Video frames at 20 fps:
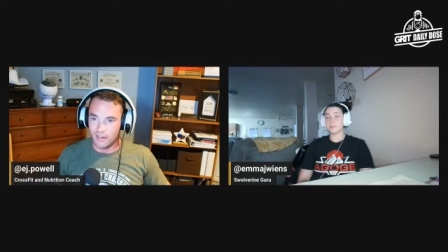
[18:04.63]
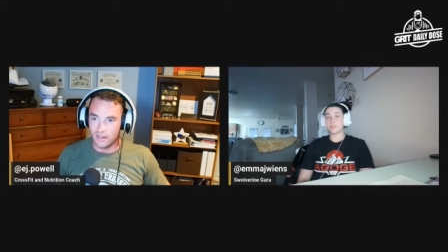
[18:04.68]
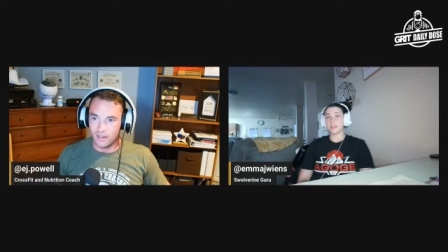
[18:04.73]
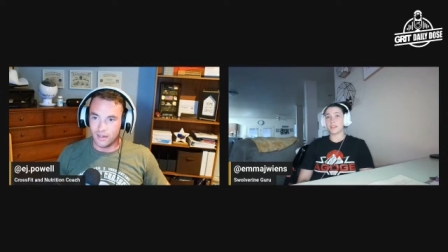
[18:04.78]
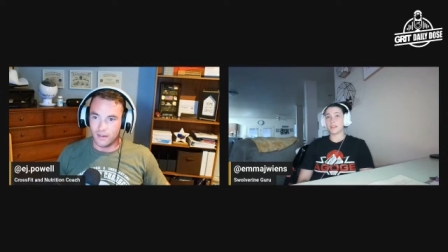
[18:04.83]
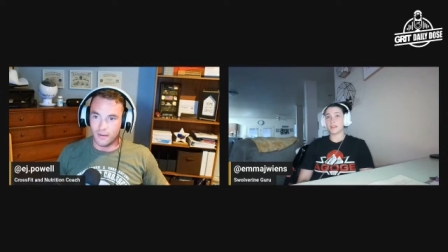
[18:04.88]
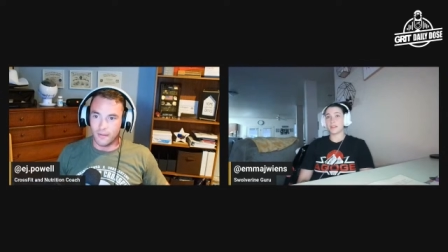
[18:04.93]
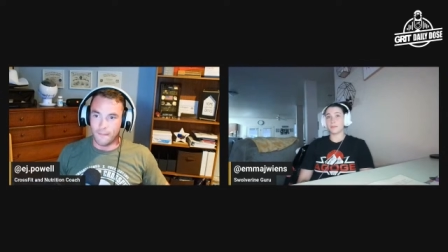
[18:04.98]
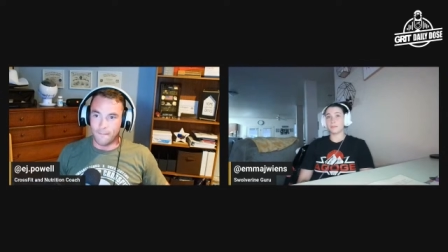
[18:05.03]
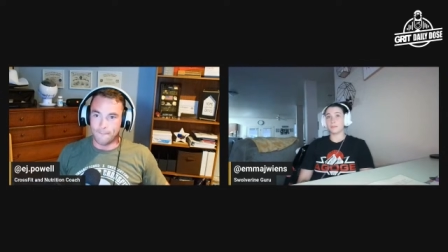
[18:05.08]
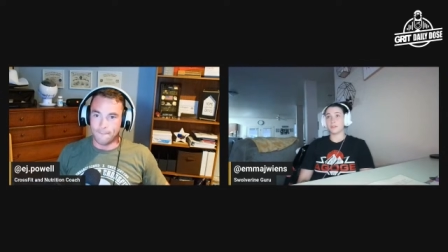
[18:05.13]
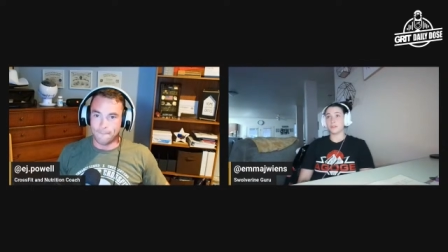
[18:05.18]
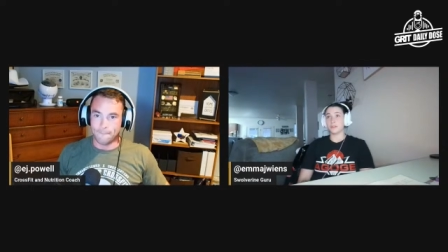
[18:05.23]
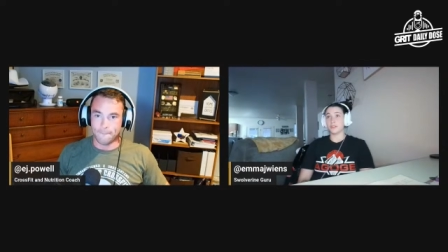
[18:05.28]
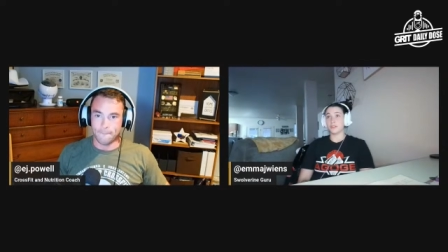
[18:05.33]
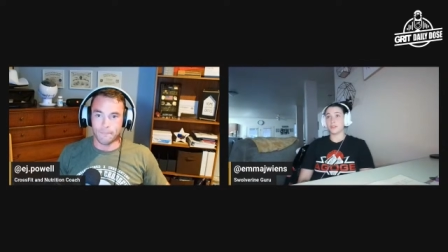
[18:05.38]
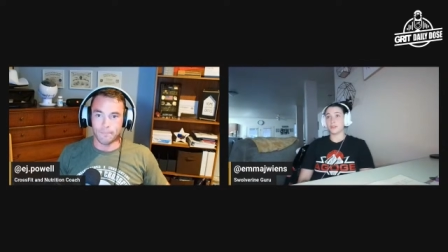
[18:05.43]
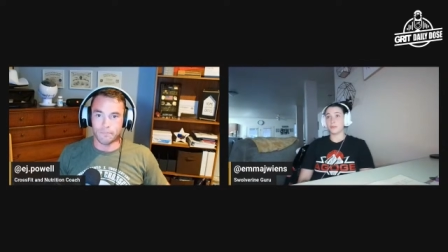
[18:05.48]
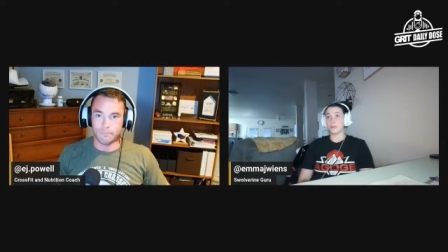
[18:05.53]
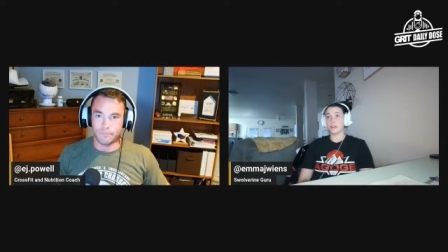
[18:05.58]
they attempted to
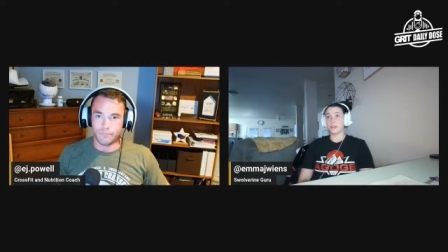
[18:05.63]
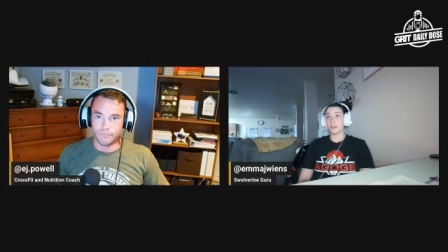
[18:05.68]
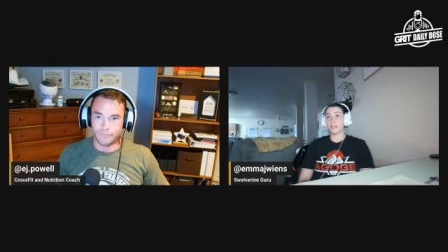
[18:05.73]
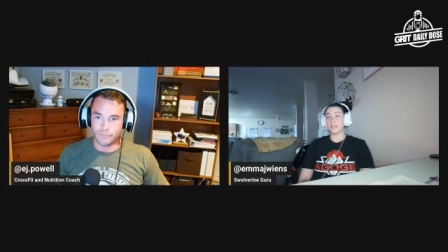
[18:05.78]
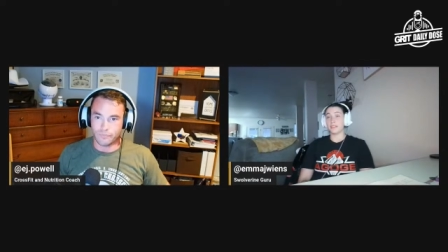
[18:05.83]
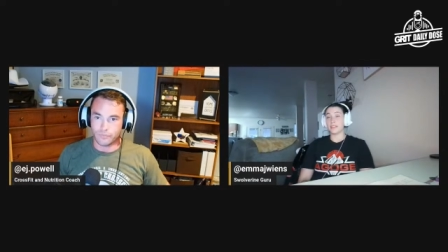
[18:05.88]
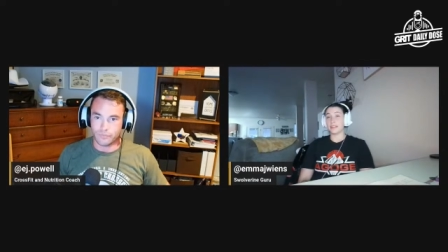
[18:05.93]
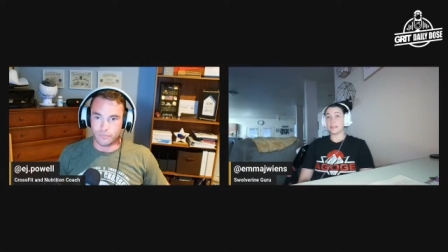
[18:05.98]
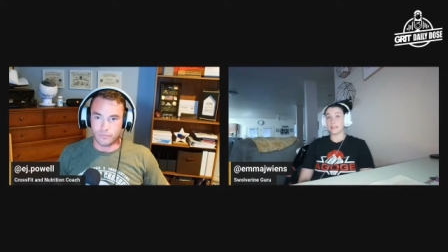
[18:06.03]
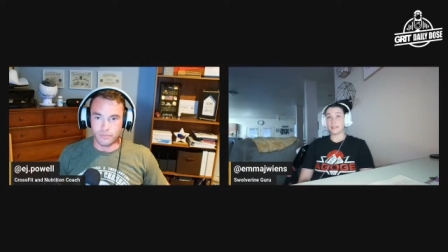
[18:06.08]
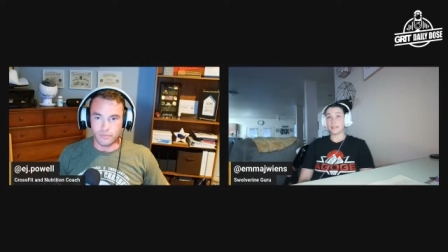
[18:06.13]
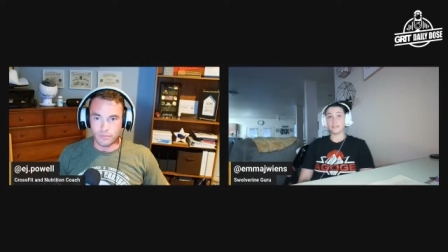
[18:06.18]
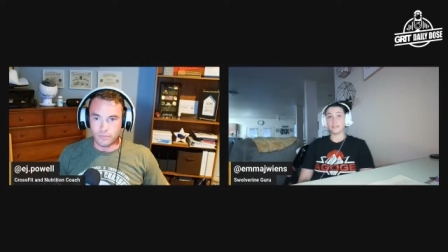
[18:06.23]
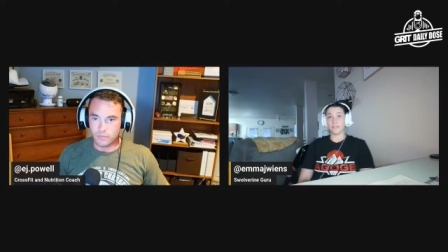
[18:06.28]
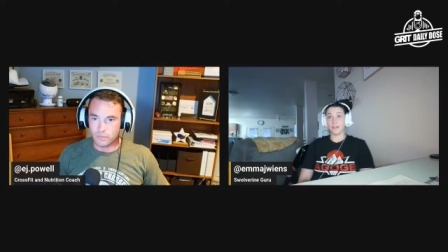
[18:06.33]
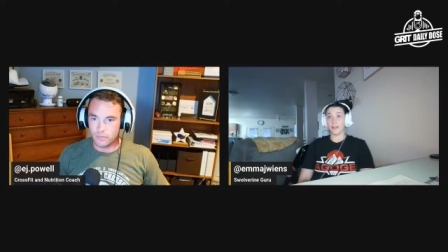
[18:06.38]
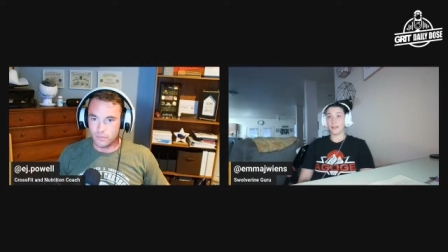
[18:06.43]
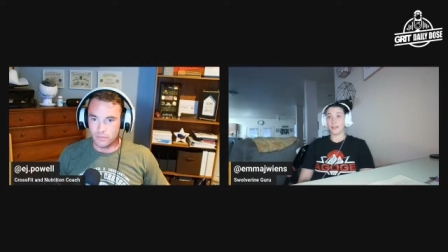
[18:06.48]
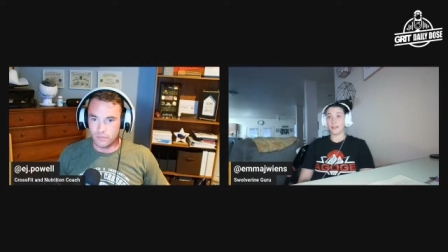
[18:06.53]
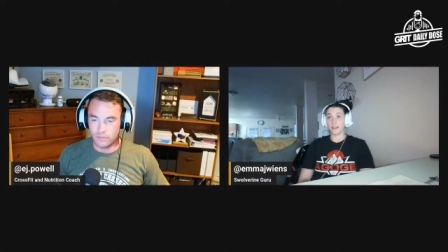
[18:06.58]
do it and they didn't
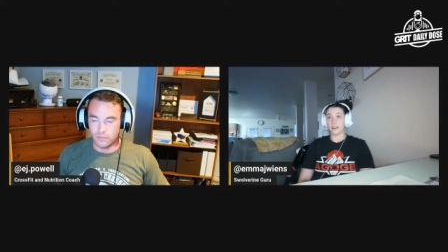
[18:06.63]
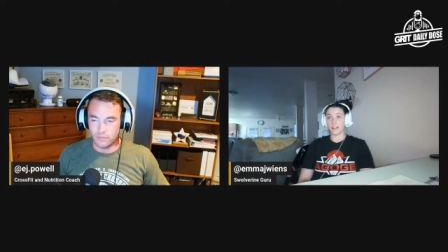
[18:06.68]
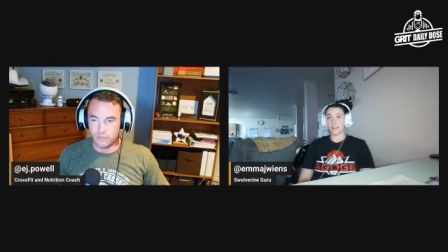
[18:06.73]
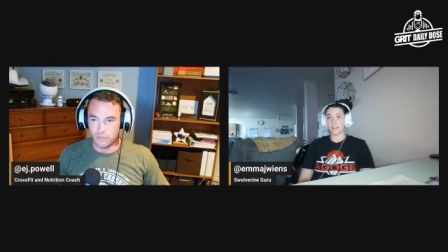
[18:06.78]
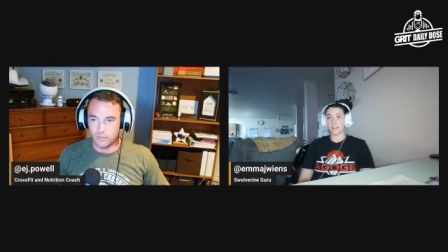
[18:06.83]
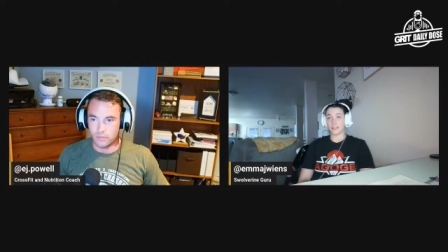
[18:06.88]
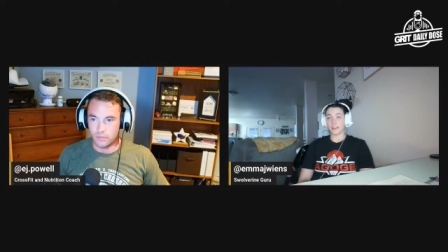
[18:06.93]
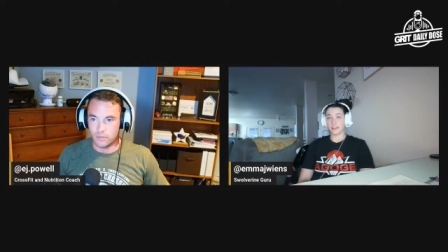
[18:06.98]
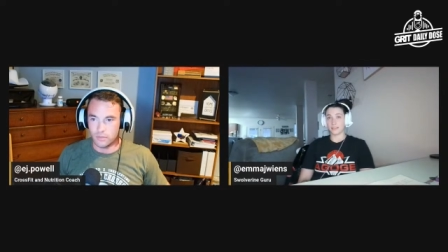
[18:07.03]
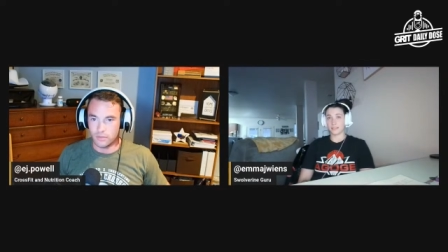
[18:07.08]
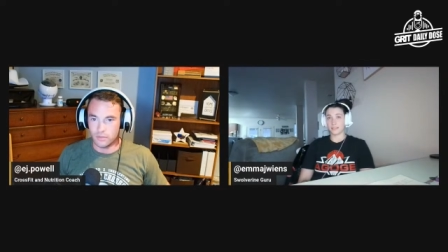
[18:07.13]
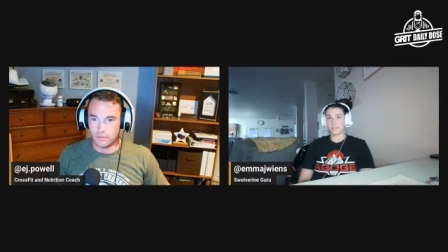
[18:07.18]
find anything.